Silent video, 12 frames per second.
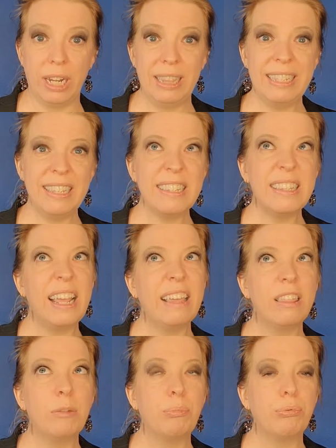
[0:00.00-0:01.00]
And this is
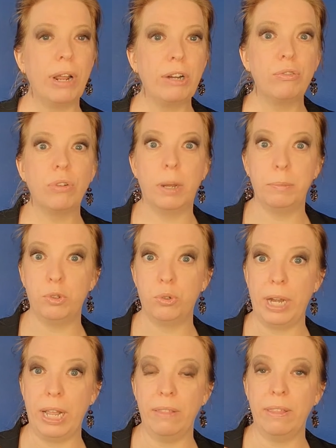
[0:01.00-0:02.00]
like the breadcrumb
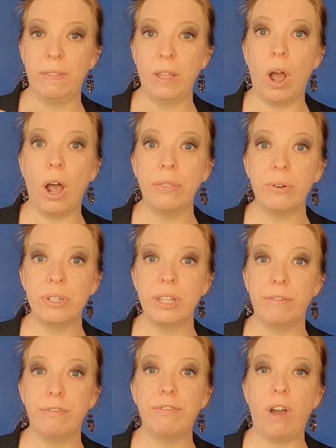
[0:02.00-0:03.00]
trail that the authors
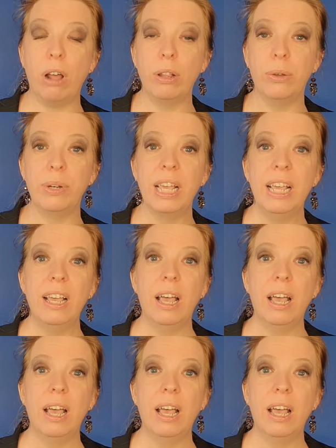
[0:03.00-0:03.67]
have followed,